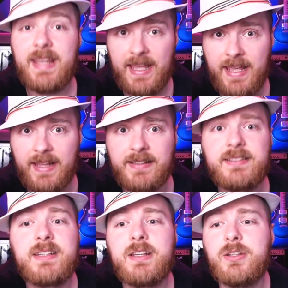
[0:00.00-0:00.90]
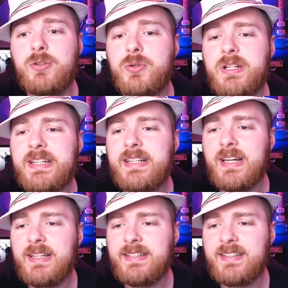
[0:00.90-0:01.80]
and you
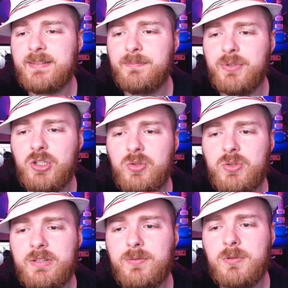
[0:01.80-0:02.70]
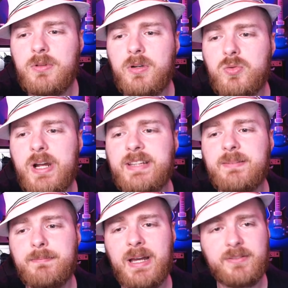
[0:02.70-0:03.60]
click this beautiful
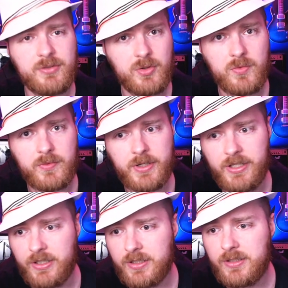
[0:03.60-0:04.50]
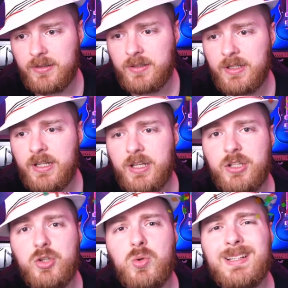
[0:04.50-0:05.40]
red button over here,
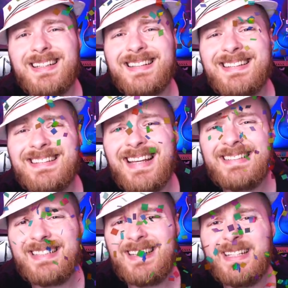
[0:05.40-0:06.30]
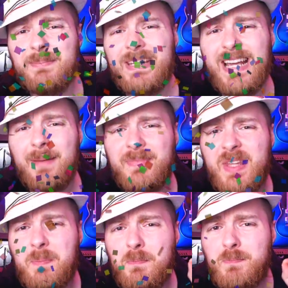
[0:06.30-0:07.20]
you will suddenly become
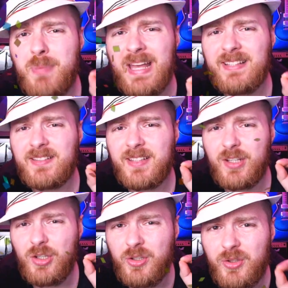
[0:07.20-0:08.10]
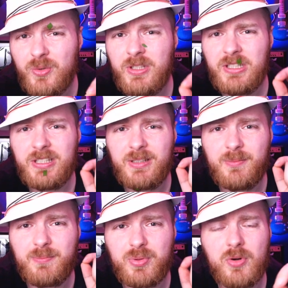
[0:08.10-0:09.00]
the best Unity
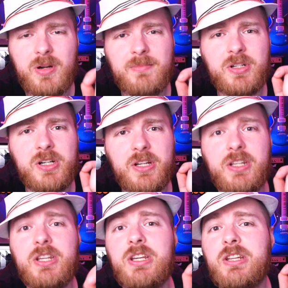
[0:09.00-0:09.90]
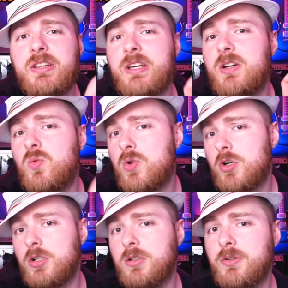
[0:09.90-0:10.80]
programmer in the
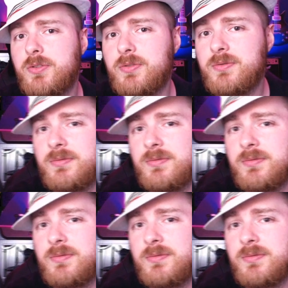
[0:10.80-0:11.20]
world.